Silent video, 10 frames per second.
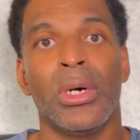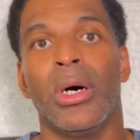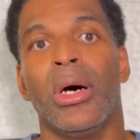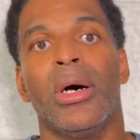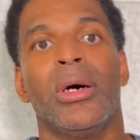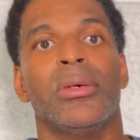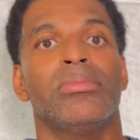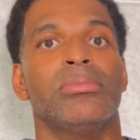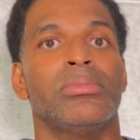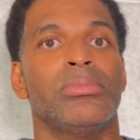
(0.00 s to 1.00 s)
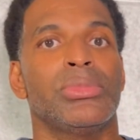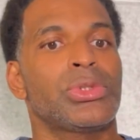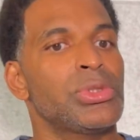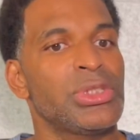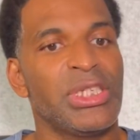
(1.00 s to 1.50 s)

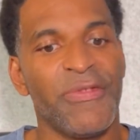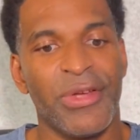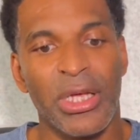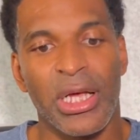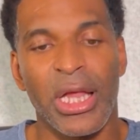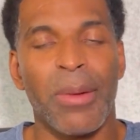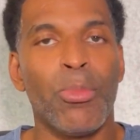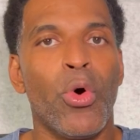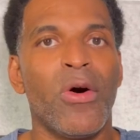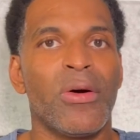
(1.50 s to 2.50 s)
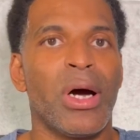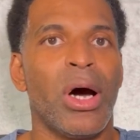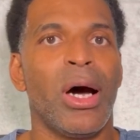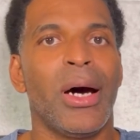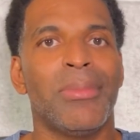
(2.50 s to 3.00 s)
A lot more
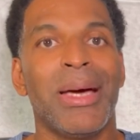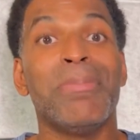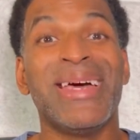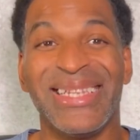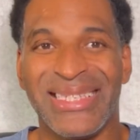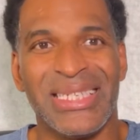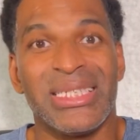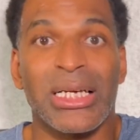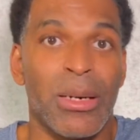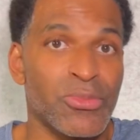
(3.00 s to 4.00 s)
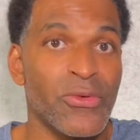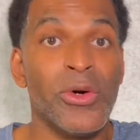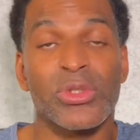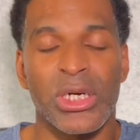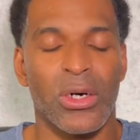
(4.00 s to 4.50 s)
amenities comes with
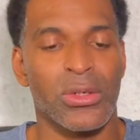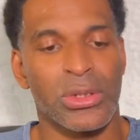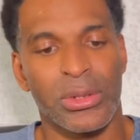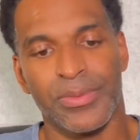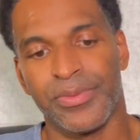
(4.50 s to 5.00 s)
hotels.